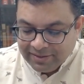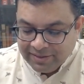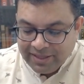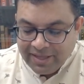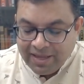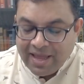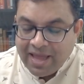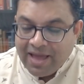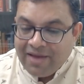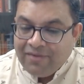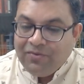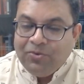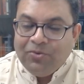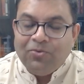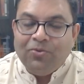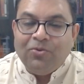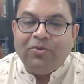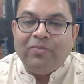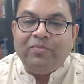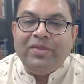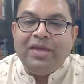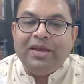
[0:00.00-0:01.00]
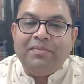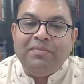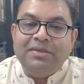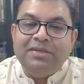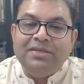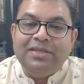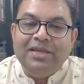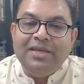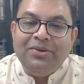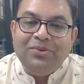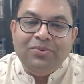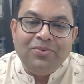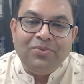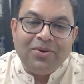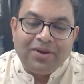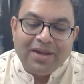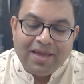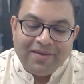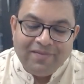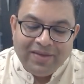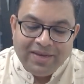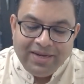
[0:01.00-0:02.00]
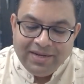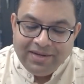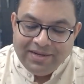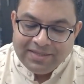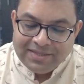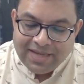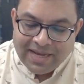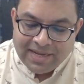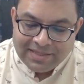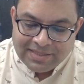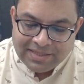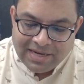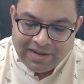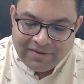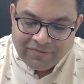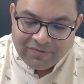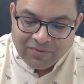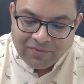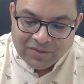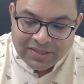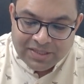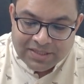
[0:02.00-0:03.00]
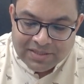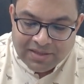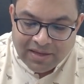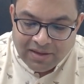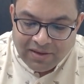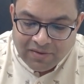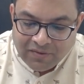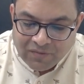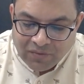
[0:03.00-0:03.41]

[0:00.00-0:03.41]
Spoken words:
They have no hope. That means they do not have any desires left for this